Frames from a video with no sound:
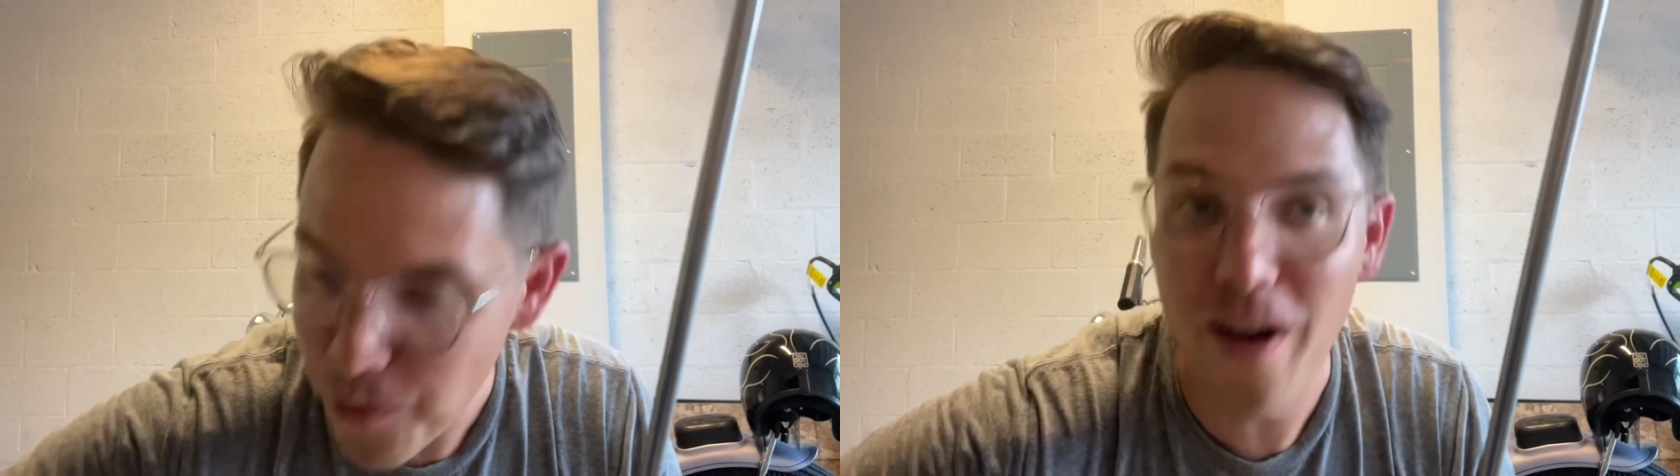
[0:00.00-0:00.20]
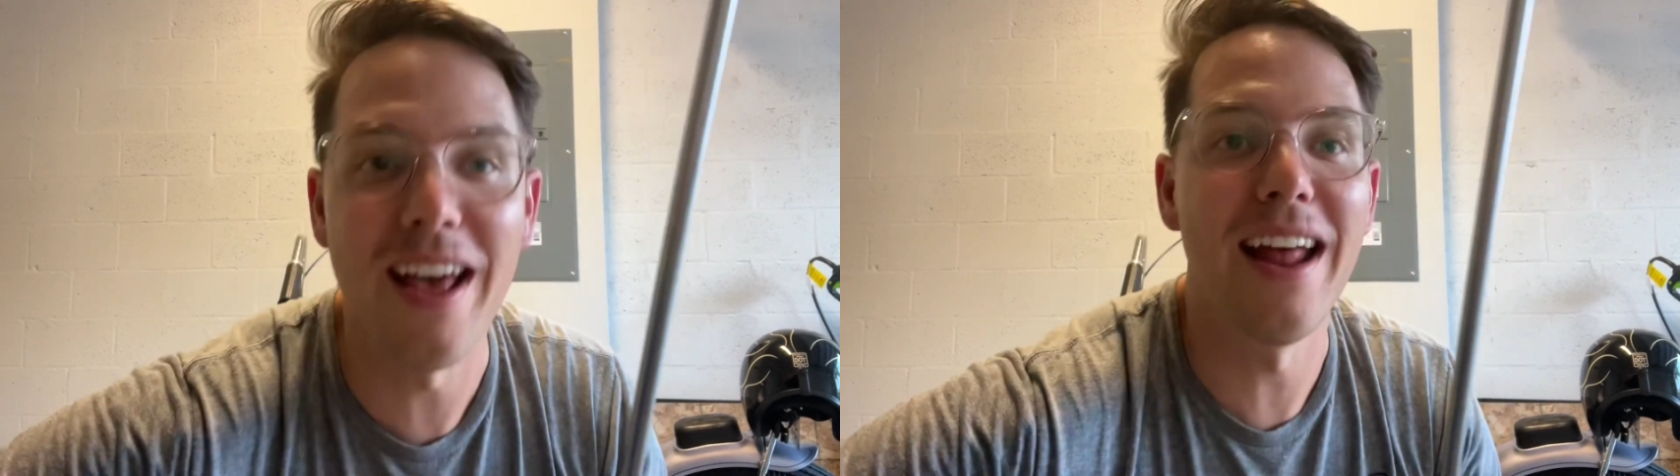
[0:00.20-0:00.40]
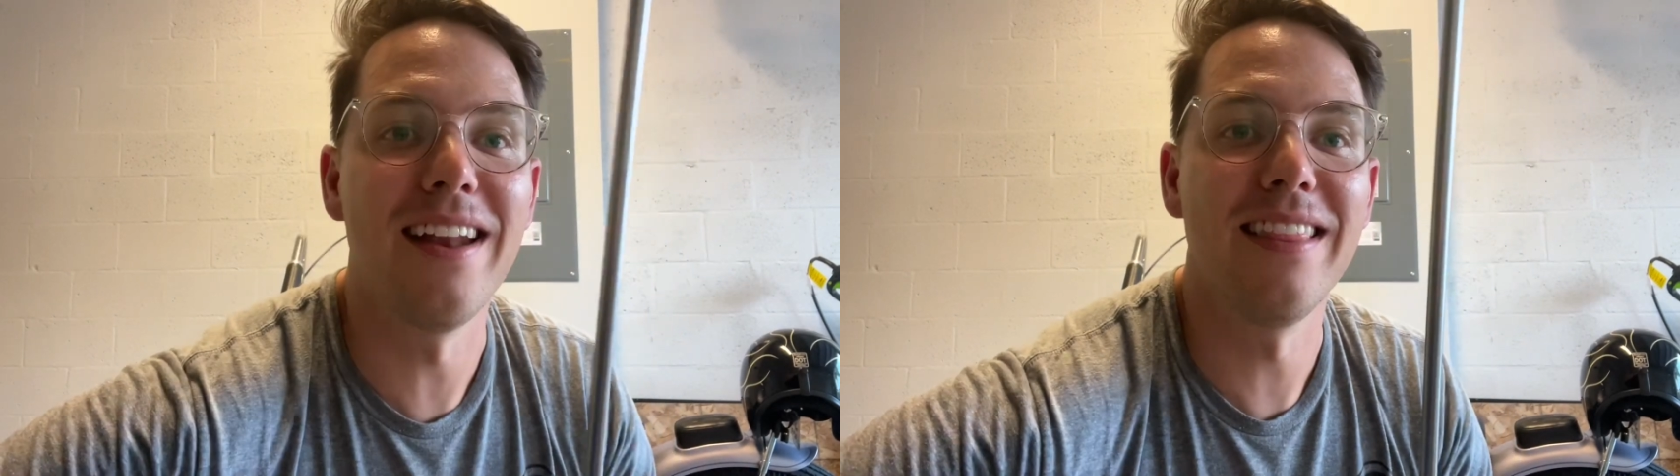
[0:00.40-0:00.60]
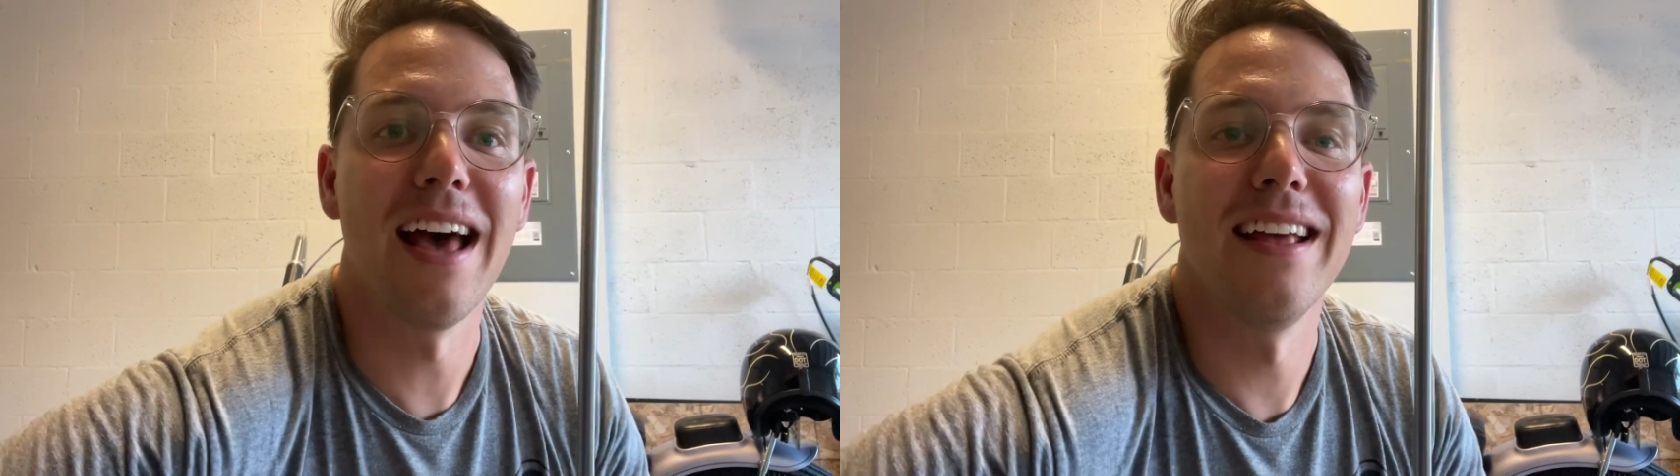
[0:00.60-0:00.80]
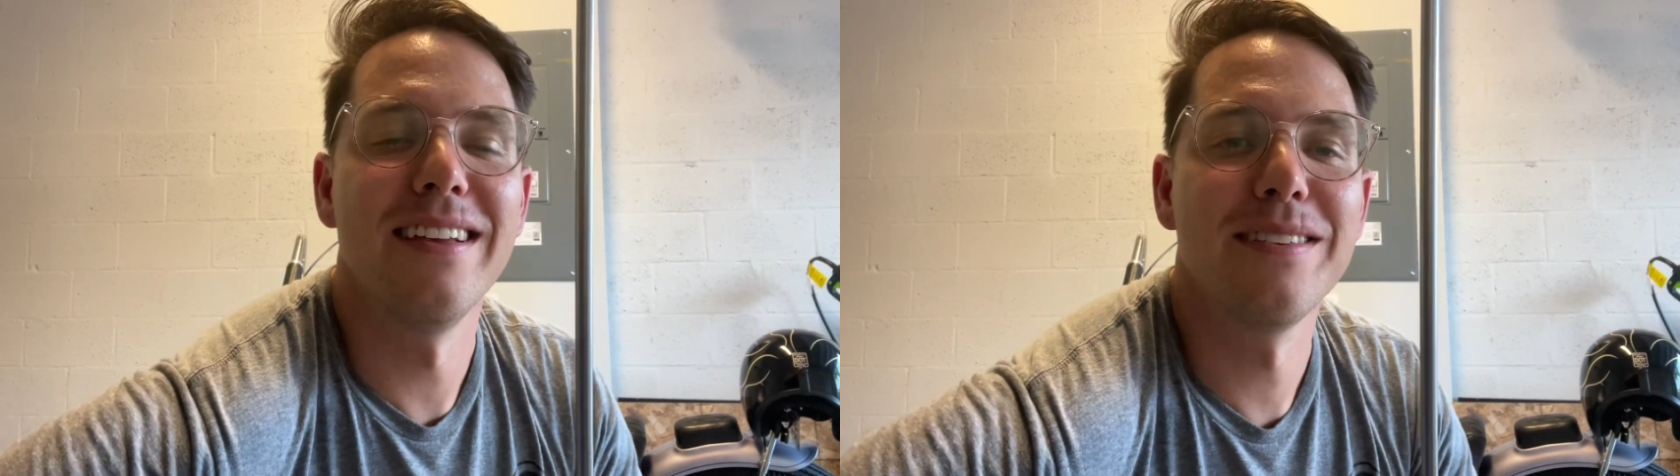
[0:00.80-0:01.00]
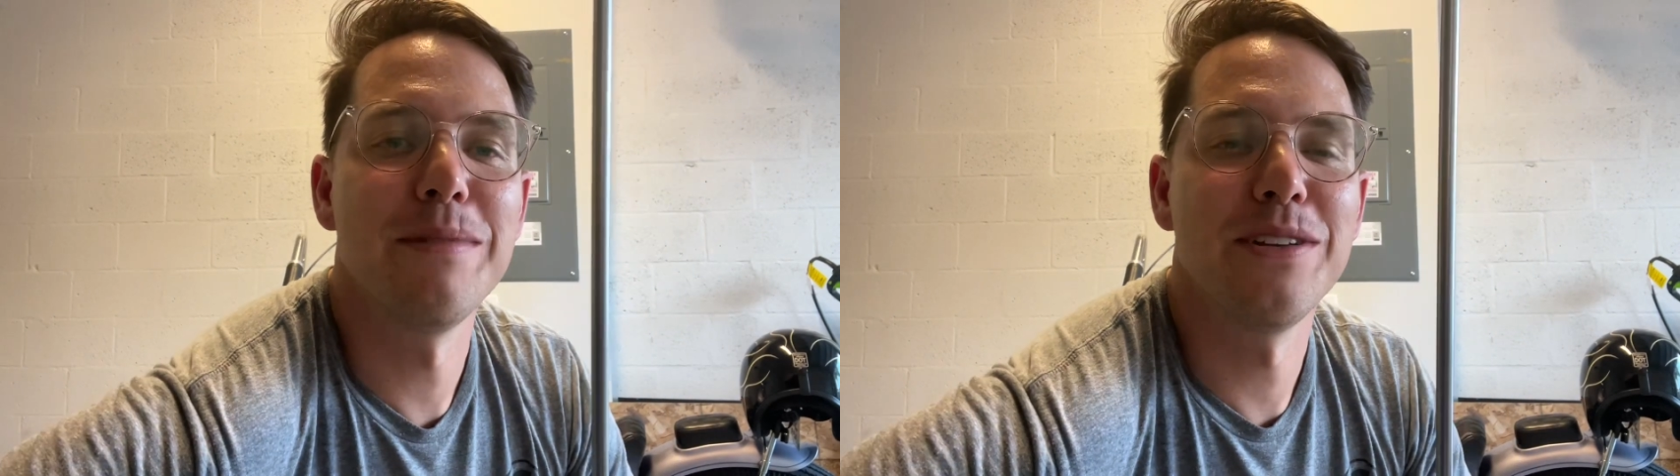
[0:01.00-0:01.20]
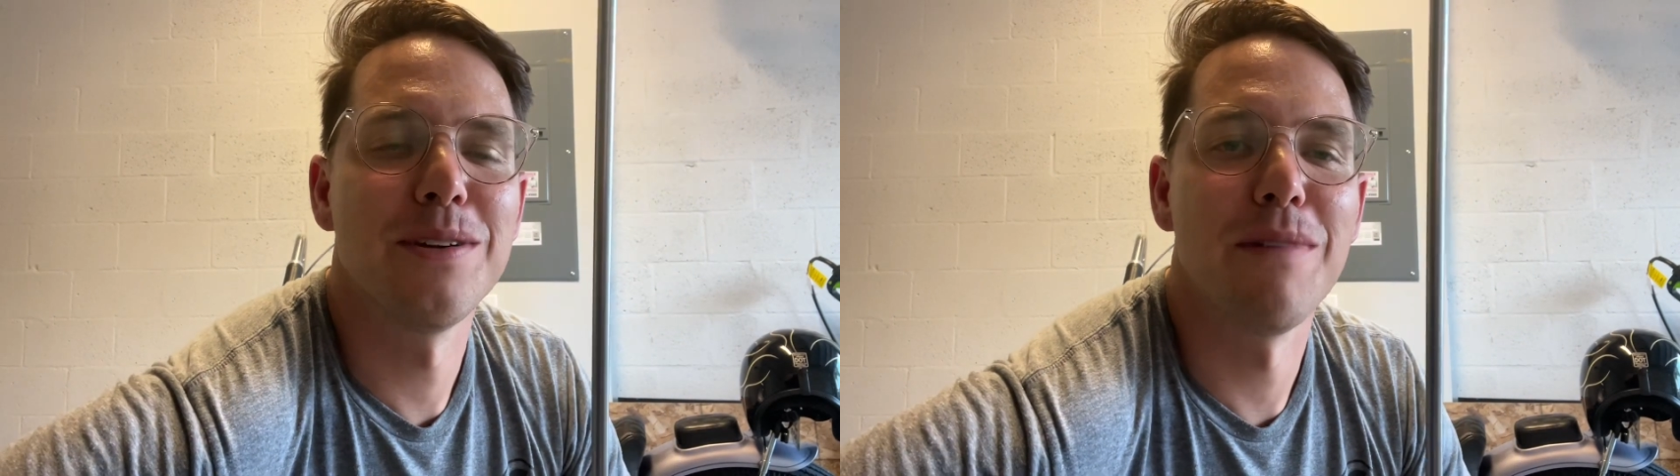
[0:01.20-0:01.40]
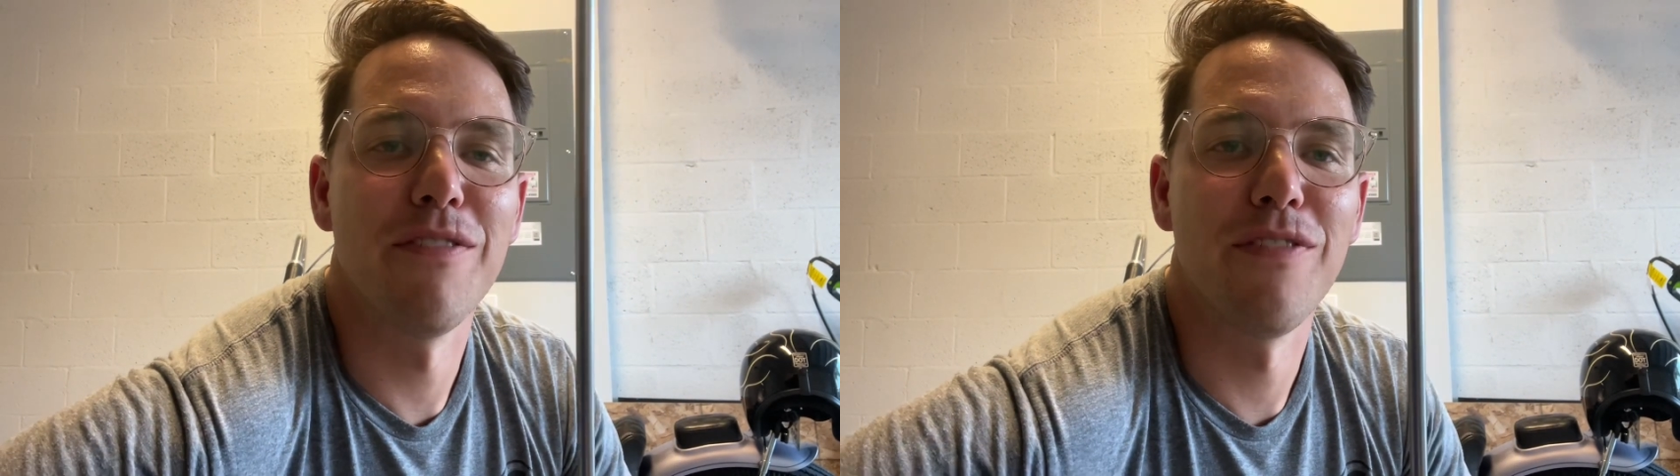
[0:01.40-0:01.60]
one end, that is. Let me
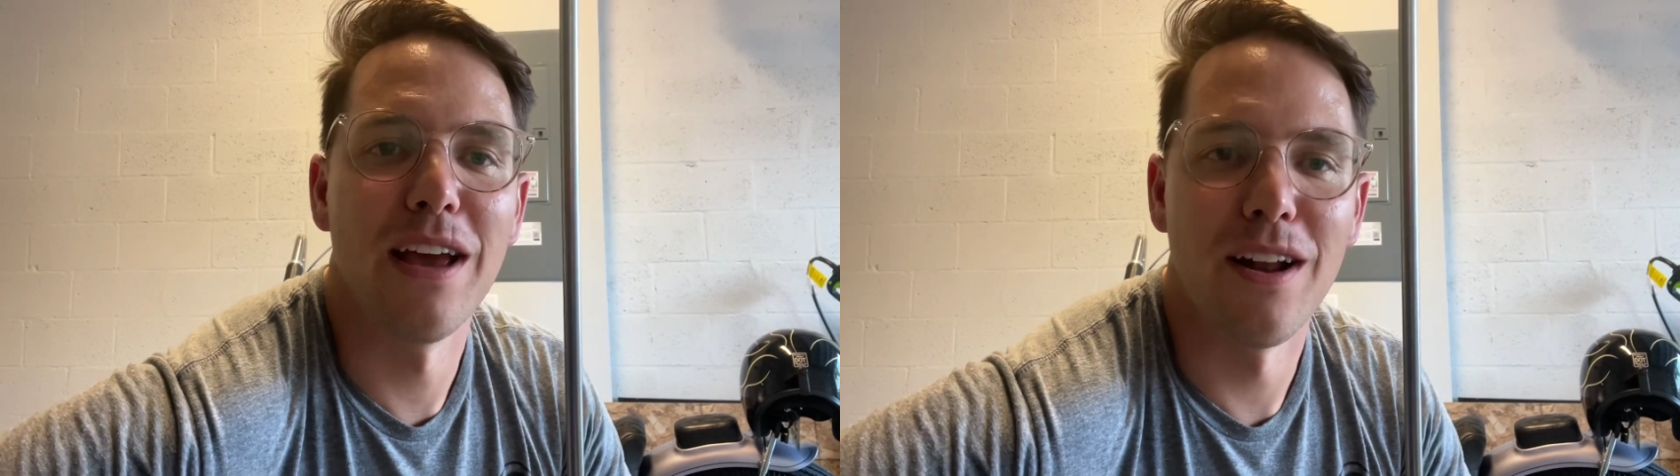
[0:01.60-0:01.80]
turn my fan